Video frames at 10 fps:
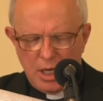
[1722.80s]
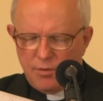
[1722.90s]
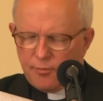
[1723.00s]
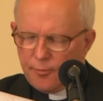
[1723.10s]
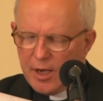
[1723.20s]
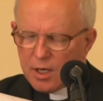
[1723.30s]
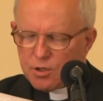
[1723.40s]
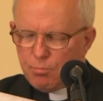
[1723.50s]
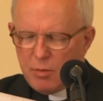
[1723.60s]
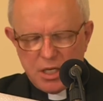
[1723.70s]
In
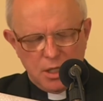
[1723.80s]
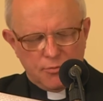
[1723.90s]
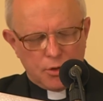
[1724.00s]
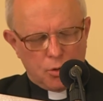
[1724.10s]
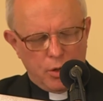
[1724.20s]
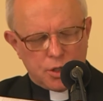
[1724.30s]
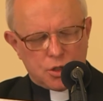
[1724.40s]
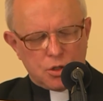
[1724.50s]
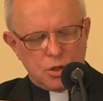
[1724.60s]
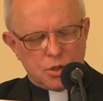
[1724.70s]
fact, many of the
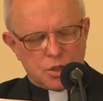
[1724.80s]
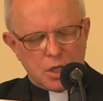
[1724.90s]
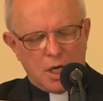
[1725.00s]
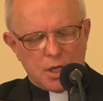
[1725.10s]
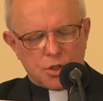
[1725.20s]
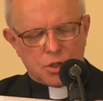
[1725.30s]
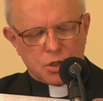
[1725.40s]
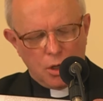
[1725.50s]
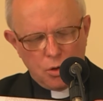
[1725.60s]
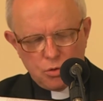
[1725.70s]
questions are
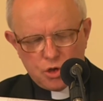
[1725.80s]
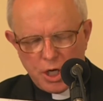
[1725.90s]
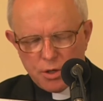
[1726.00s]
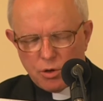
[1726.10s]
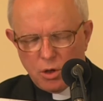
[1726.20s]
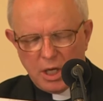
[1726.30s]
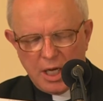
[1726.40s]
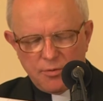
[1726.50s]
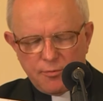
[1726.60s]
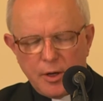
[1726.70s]
so general
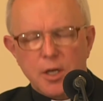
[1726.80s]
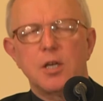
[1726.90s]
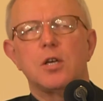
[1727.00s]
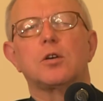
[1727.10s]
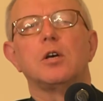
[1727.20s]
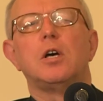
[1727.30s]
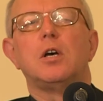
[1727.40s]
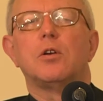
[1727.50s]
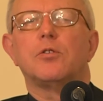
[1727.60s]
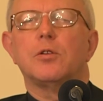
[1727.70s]
and vague
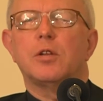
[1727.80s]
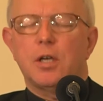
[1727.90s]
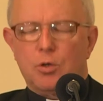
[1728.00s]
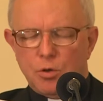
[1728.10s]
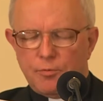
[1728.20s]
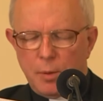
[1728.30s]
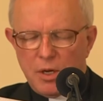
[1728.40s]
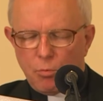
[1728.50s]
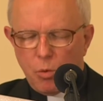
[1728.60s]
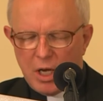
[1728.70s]
that they could
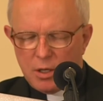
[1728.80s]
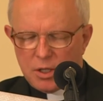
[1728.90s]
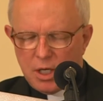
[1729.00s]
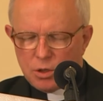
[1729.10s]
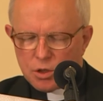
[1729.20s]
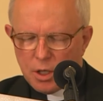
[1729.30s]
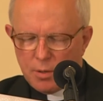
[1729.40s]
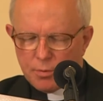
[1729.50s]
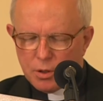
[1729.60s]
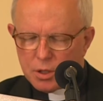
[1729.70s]
be
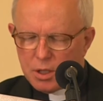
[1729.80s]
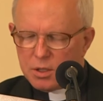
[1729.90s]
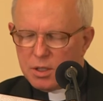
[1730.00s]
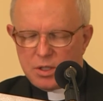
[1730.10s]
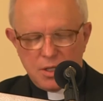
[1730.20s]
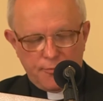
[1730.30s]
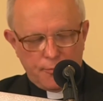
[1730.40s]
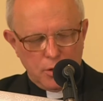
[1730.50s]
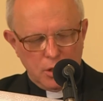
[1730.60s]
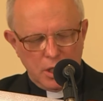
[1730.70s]
interpreted
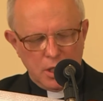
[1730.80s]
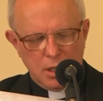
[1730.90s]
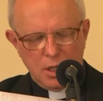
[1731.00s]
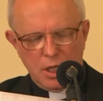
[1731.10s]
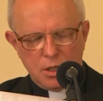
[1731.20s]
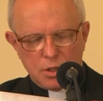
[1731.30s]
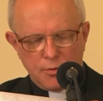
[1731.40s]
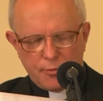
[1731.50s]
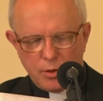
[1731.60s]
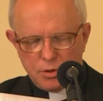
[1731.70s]
differently in
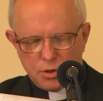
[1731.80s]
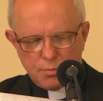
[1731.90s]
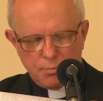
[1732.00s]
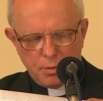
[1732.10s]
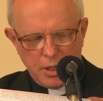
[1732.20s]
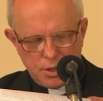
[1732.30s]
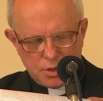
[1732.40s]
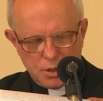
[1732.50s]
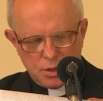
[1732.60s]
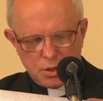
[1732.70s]
different
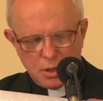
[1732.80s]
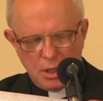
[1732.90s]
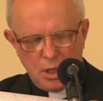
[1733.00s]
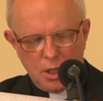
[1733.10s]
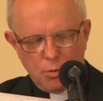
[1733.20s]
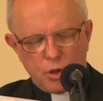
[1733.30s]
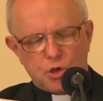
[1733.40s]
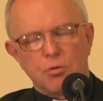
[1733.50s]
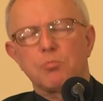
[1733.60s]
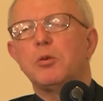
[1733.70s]
places,
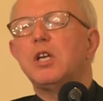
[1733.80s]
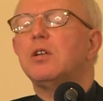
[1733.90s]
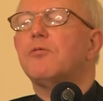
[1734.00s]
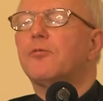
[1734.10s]
which would mean